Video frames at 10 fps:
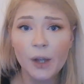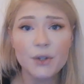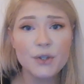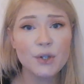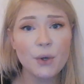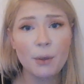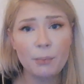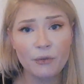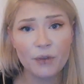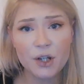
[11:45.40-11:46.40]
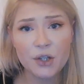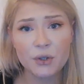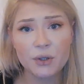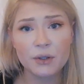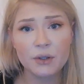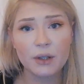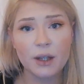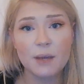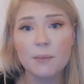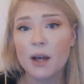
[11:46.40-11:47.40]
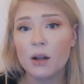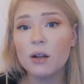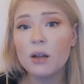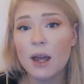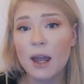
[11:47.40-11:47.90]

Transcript: So a professional email,